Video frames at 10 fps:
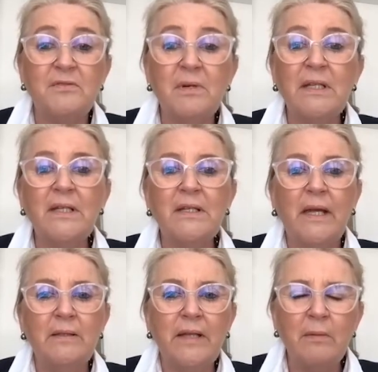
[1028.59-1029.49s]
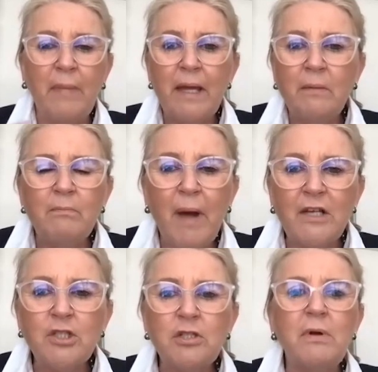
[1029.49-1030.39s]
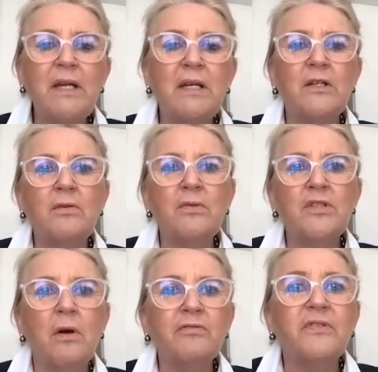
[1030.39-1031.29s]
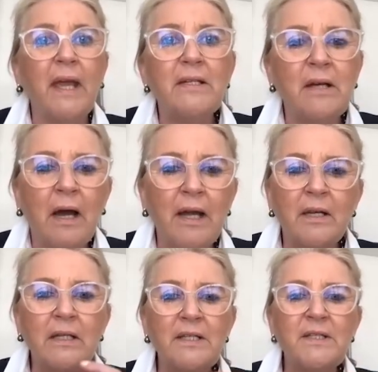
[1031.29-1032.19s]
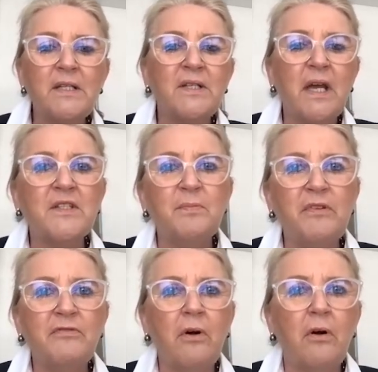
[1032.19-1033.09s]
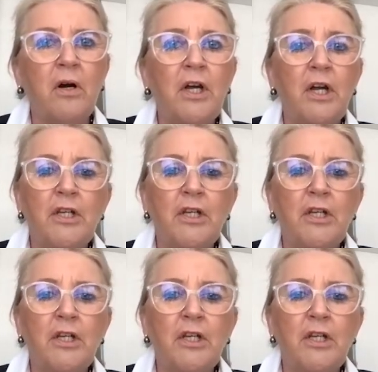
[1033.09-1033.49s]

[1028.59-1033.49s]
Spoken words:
really, they make much greater use of data analytics as before